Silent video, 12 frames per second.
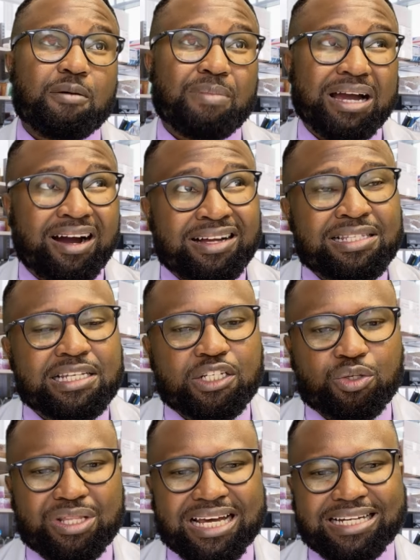My answer
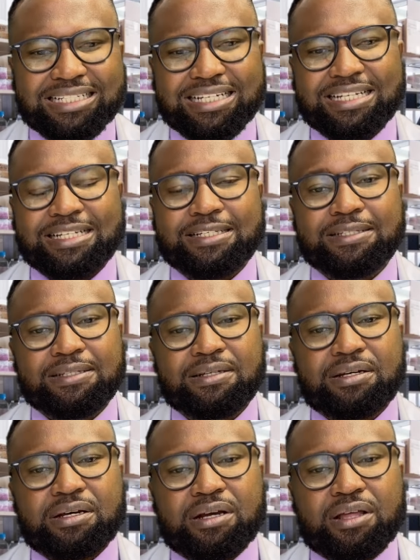to that is
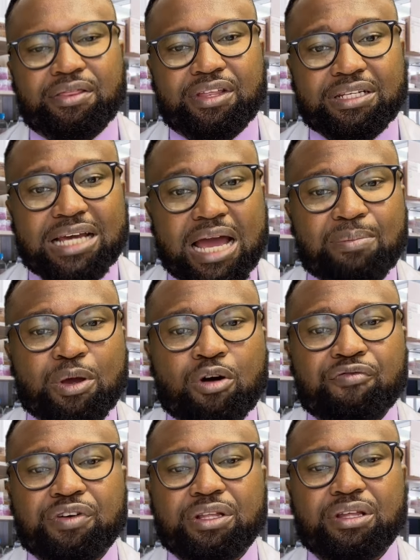the timing
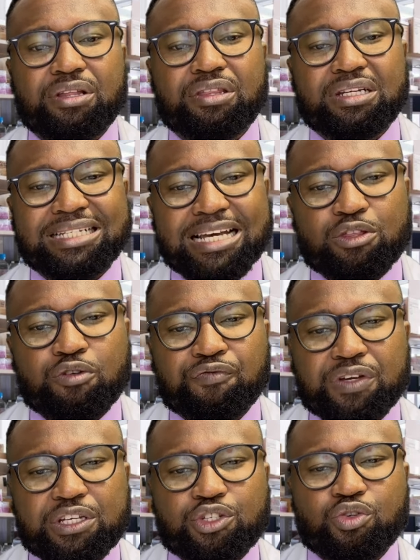of the death of
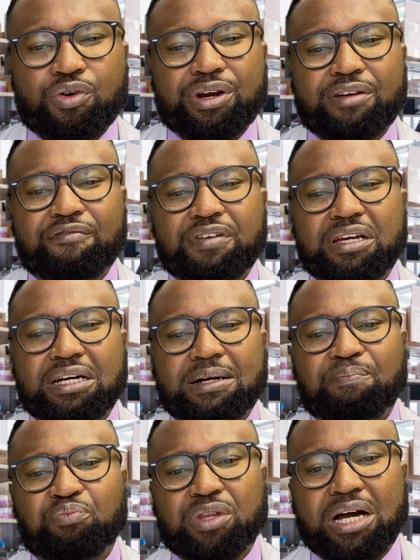a historic figure
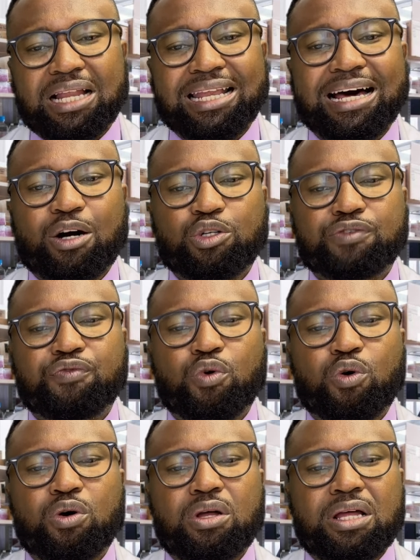allows
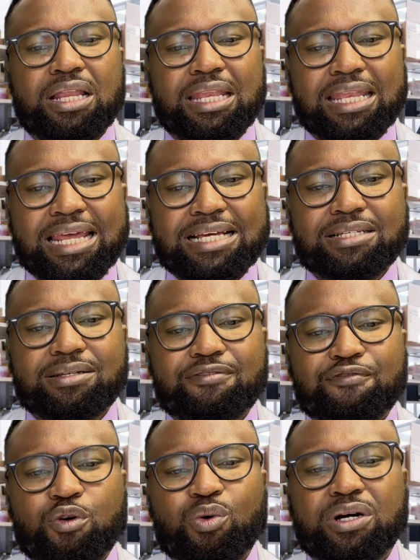for laser
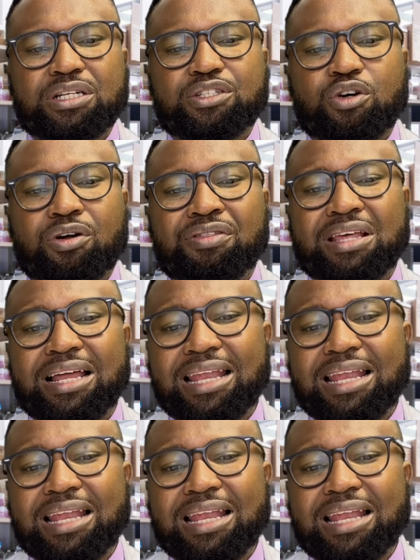focus on their